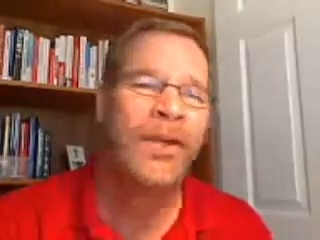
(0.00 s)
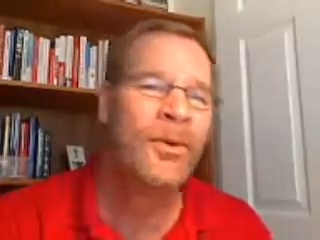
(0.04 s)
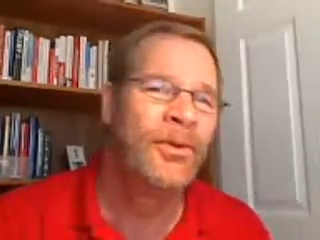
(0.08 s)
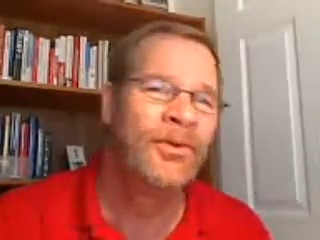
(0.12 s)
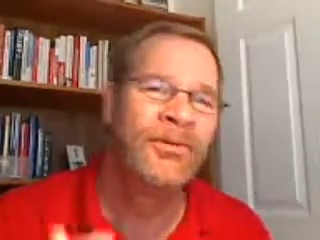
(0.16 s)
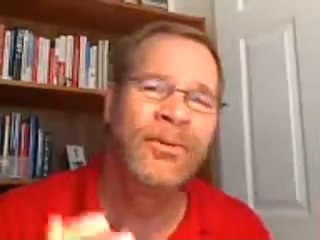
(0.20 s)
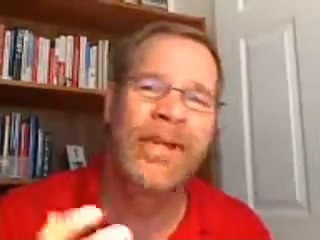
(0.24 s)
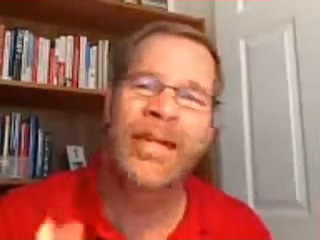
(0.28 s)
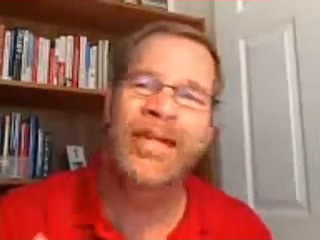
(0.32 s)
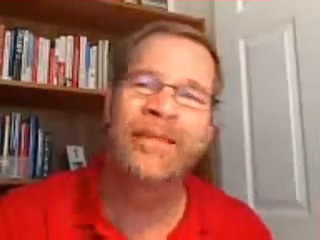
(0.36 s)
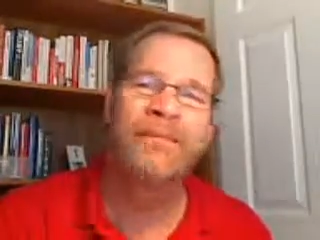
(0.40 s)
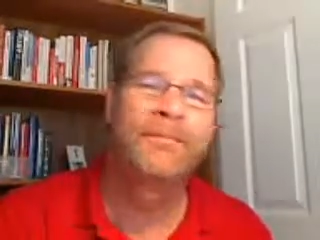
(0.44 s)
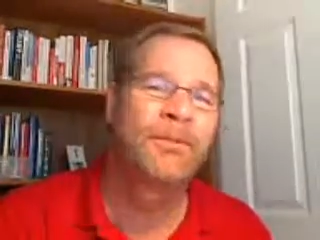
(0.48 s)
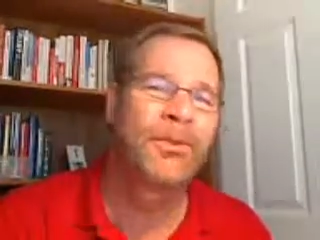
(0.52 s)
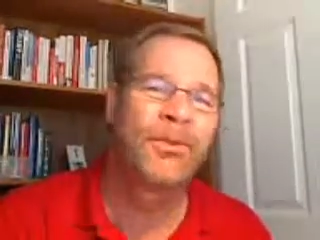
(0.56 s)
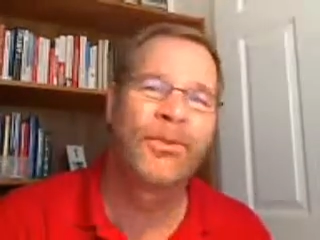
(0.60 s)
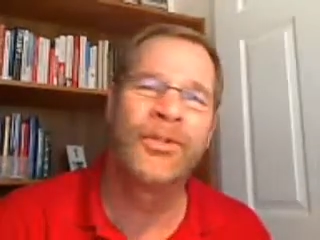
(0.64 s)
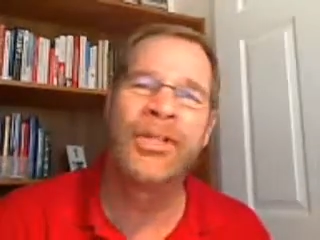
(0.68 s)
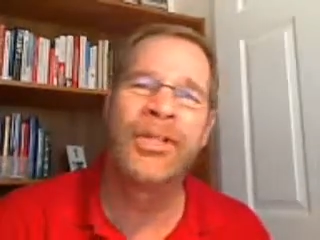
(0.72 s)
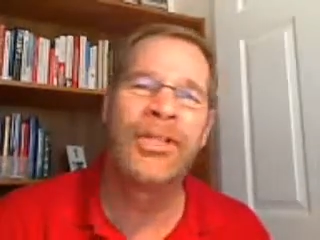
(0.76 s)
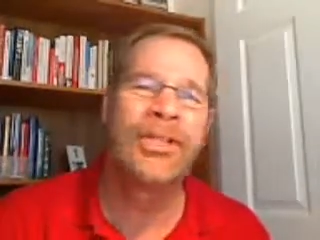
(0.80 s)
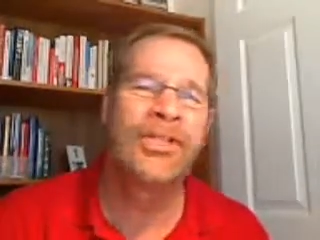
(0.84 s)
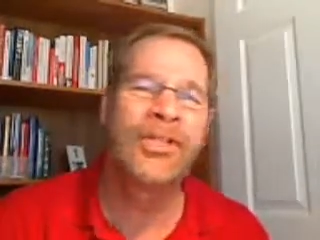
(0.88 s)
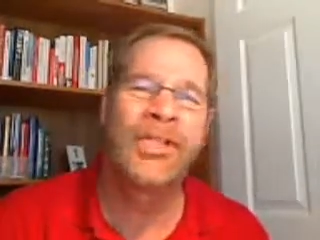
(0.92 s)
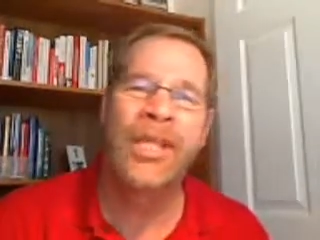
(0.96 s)
We've got
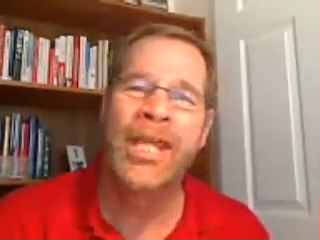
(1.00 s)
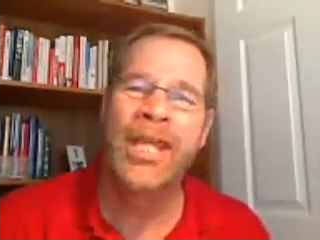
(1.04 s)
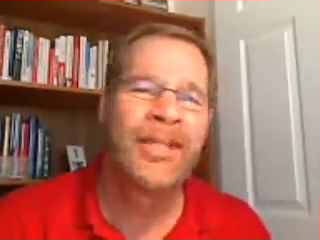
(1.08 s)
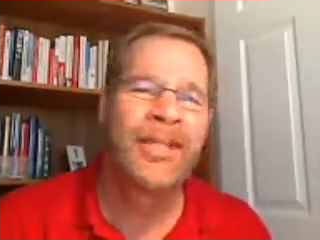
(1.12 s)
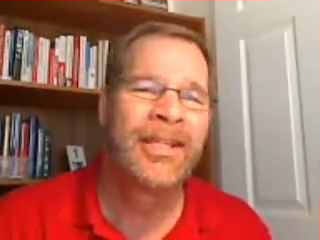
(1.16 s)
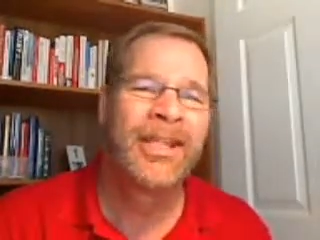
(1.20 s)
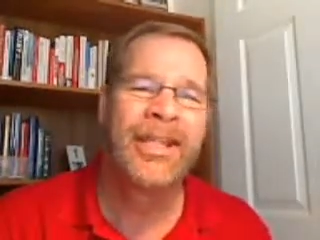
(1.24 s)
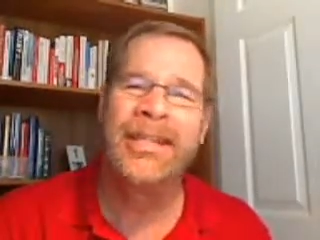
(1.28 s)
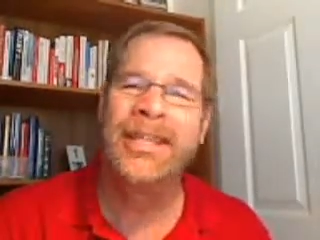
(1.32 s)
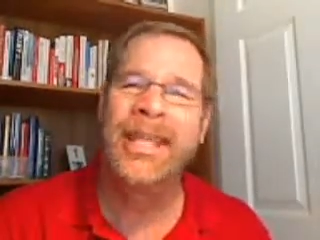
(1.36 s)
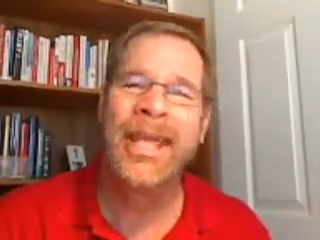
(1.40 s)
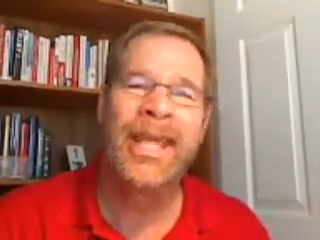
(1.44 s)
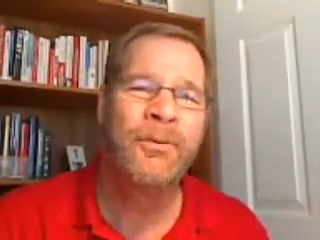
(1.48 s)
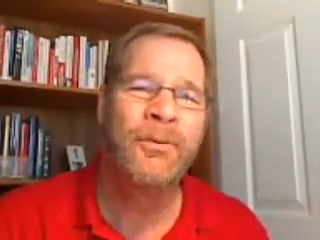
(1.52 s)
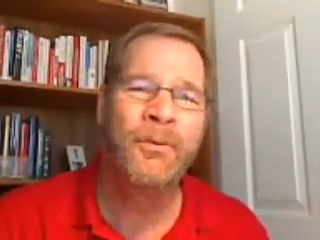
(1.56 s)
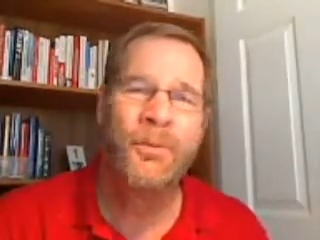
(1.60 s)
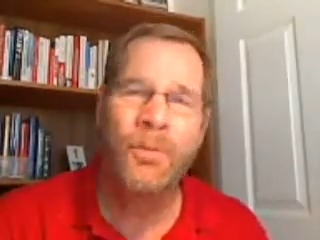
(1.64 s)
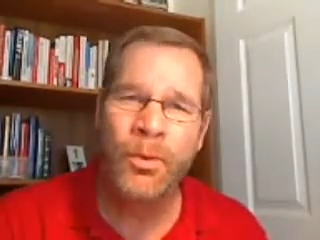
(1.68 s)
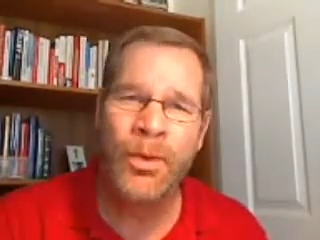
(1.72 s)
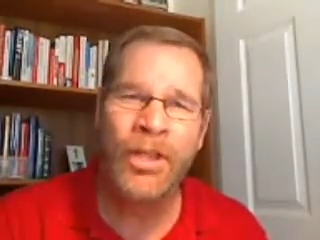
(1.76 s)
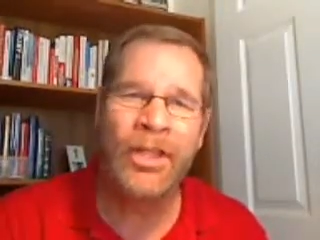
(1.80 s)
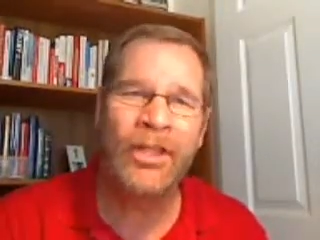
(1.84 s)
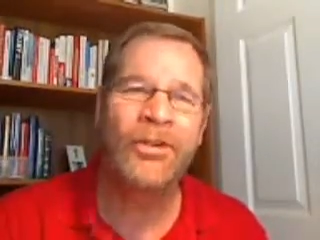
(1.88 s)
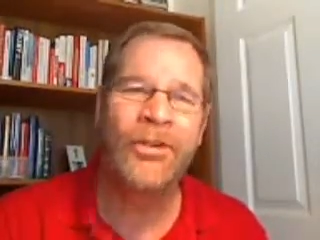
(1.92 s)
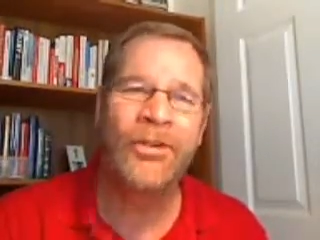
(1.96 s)
employees that they
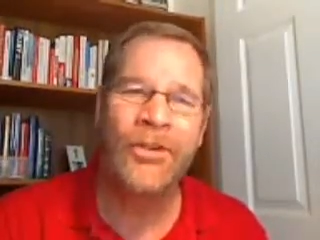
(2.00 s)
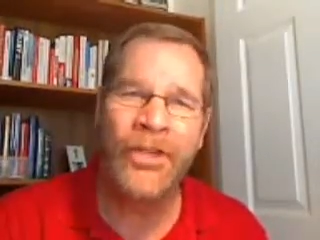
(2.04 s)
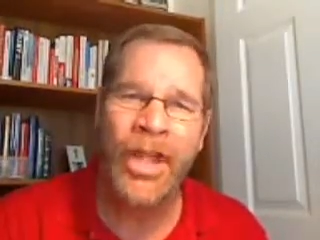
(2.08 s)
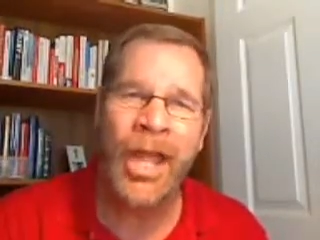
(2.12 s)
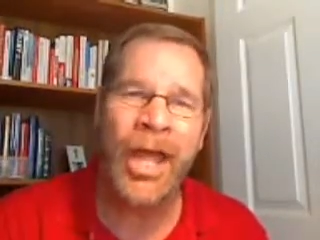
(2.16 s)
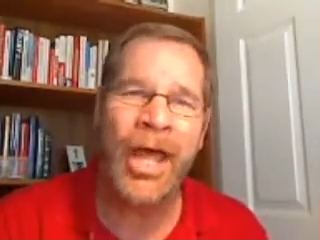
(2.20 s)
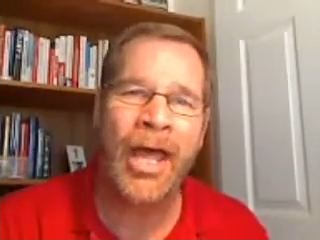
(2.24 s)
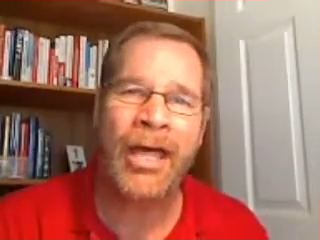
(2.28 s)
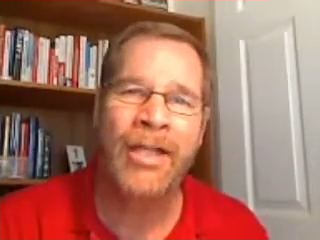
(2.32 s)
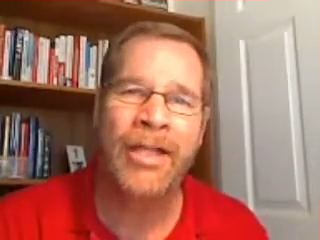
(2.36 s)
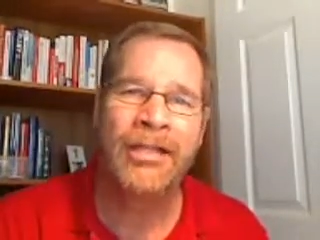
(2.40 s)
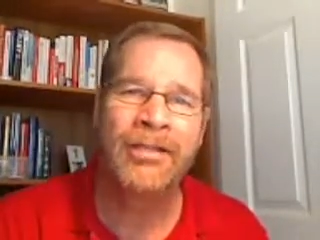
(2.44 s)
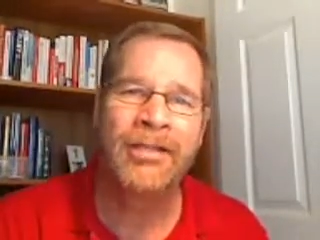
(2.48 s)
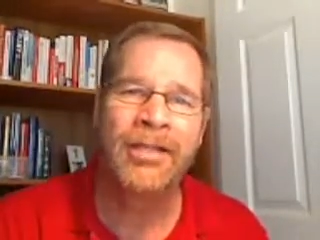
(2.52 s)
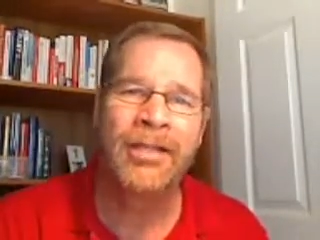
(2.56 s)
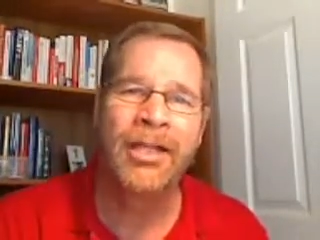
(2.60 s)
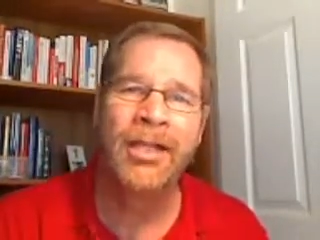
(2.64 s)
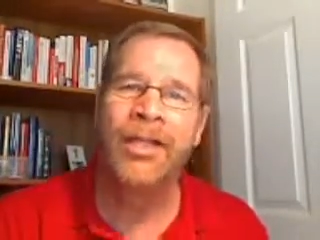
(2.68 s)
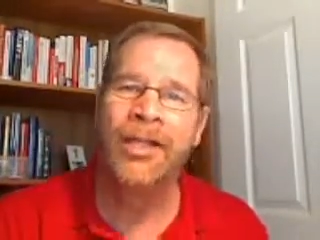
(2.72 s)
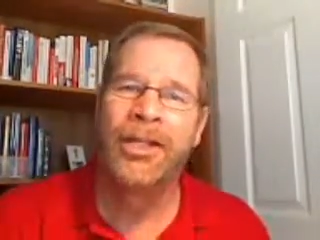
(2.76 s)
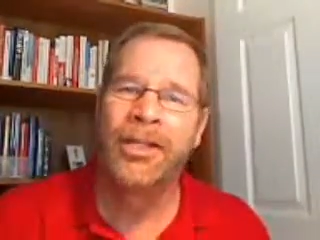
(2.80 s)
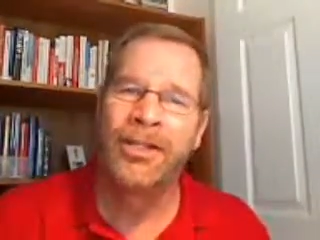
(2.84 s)
will not